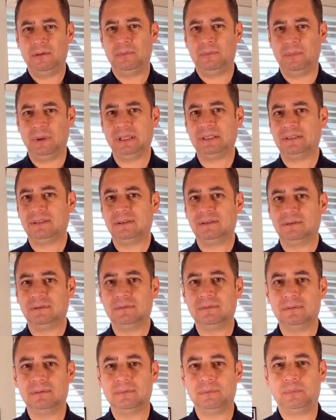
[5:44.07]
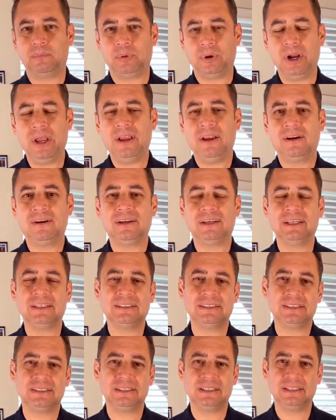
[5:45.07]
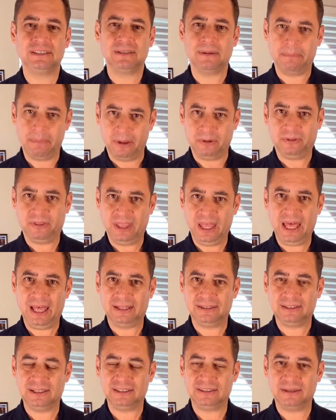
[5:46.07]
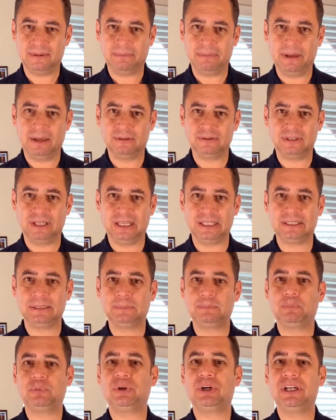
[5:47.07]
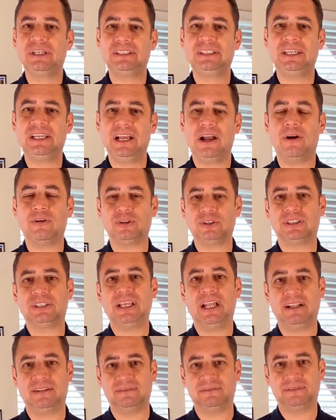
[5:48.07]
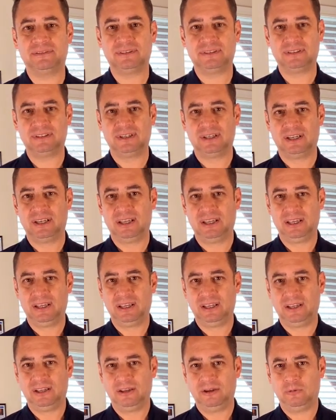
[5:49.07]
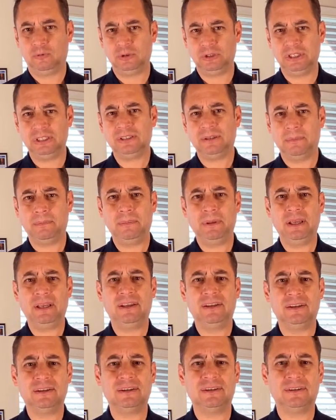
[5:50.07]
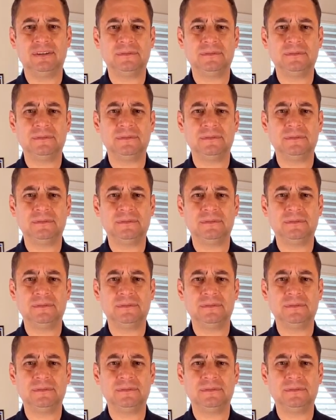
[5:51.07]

But prayer is about that. It's about expressing ourselves, which is a big